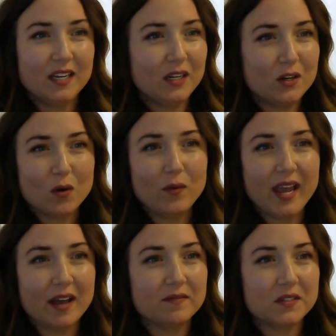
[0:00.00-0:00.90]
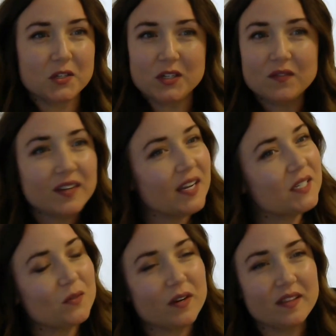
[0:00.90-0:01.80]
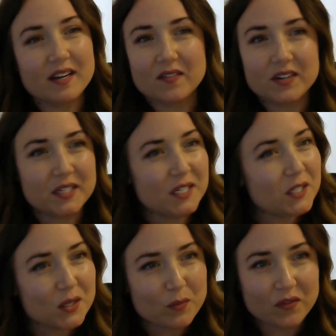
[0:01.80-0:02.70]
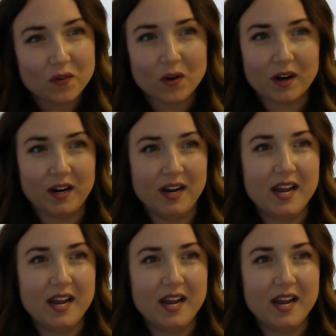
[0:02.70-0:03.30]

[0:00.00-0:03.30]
We have certificates where they never existed before.